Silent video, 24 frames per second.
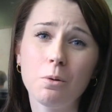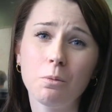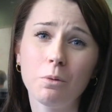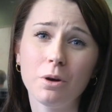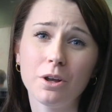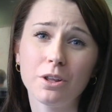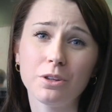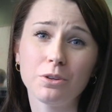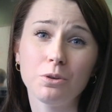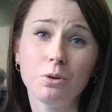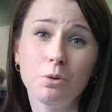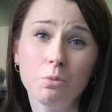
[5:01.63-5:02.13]

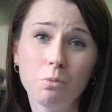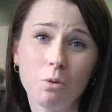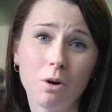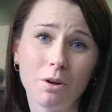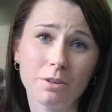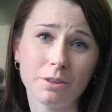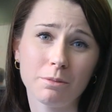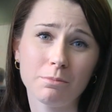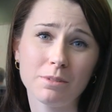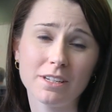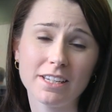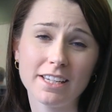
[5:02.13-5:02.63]
what you
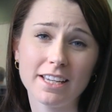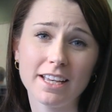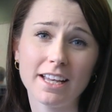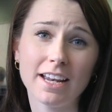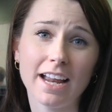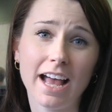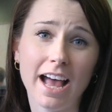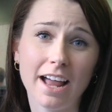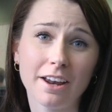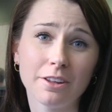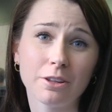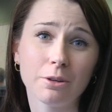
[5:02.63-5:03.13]
want them to
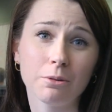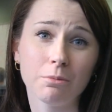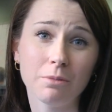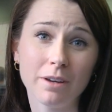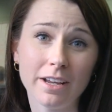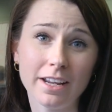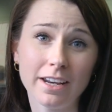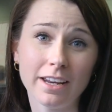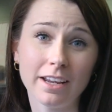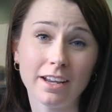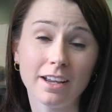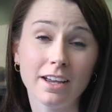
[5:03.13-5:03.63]
get out of the
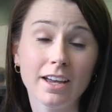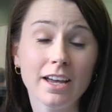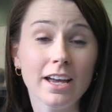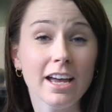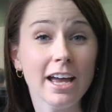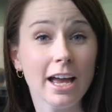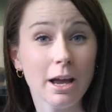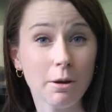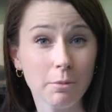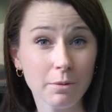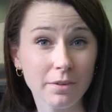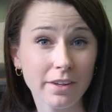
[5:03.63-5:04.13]
reading.
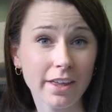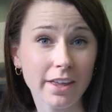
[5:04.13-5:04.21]
And when